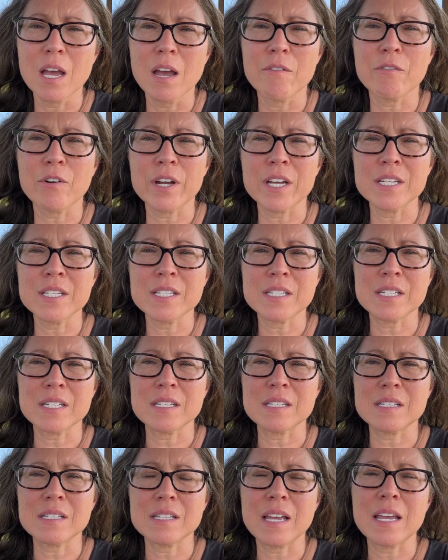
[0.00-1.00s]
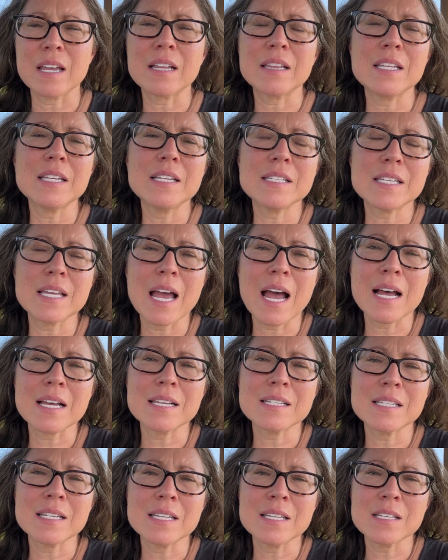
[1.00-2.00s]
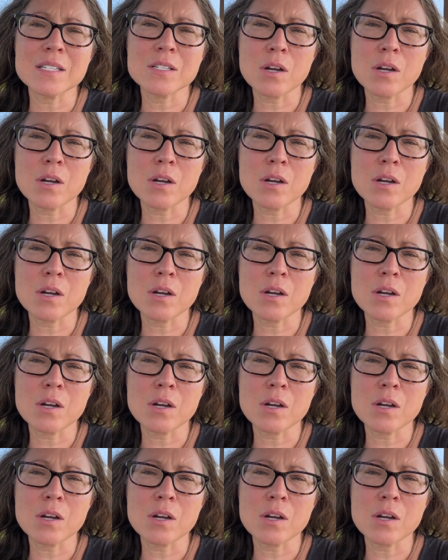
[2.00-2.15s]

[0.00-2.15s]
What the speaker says: For instance, Ecclesiastes